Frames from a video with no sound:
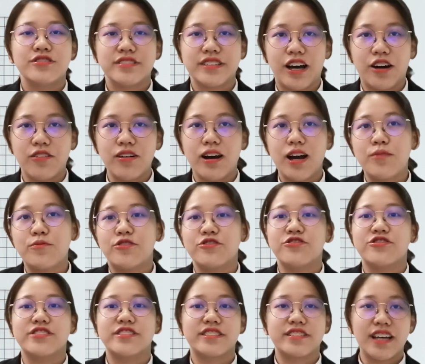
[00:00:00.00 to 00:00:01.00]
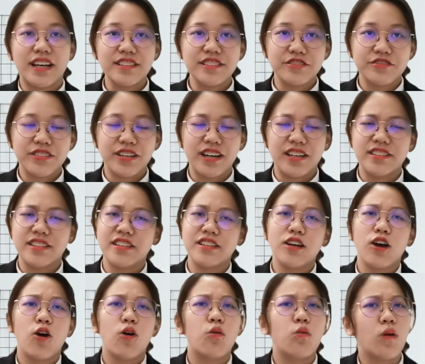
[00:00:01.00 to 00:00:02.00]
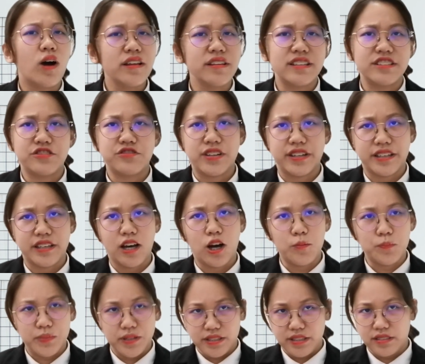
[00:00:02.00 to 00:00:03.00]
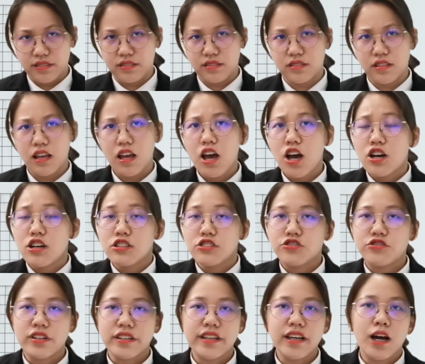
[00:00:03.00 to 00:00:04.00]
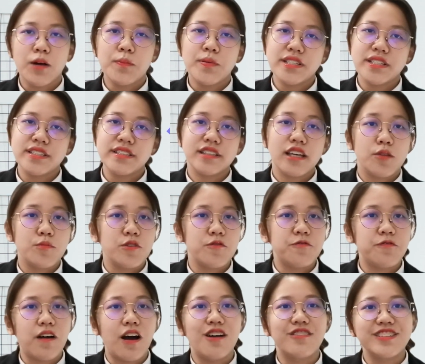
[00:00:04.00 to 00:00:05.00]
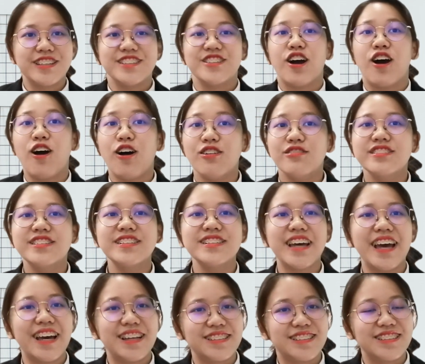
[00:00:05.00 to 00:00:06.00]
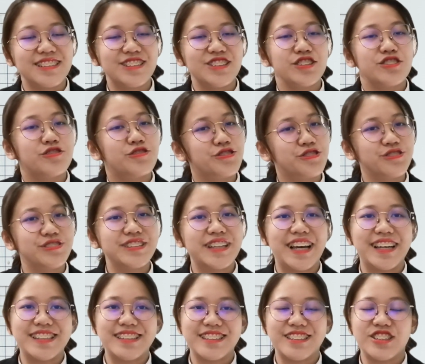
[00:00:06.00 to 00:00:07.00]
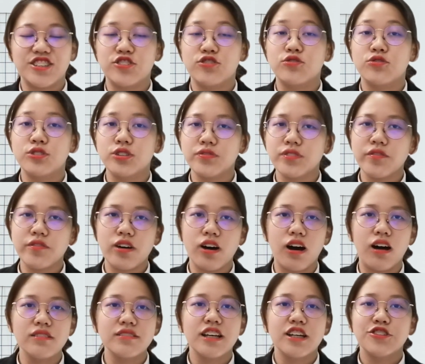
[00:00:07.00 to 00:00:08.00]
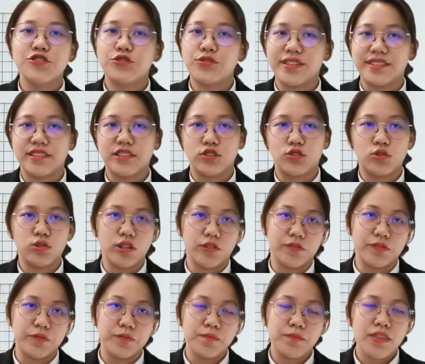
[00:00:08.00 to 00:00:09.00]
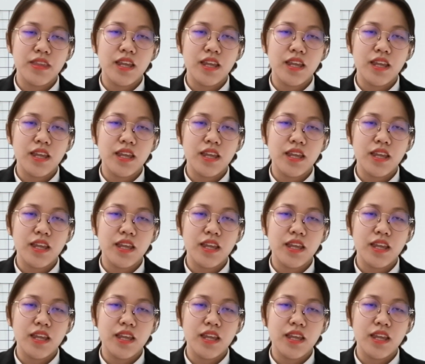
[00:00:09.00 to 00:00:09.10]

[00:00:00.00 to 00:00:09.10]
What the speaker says: Now I'm going to discuss regarding what is striking out pleadings. Striking out pleadings can be found in Order Acting Rule 19's Rules of Court 2012.